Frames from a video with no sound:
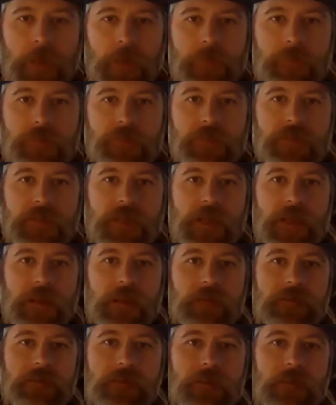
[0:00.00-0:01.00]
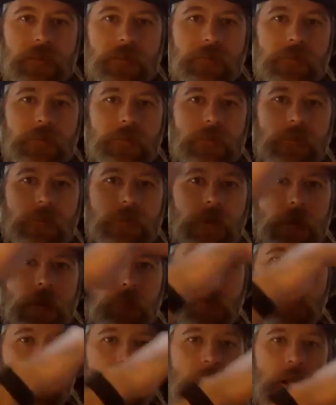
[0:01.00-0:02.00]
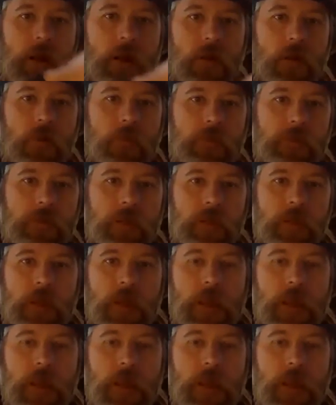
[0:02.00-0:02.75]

and just get it to come around.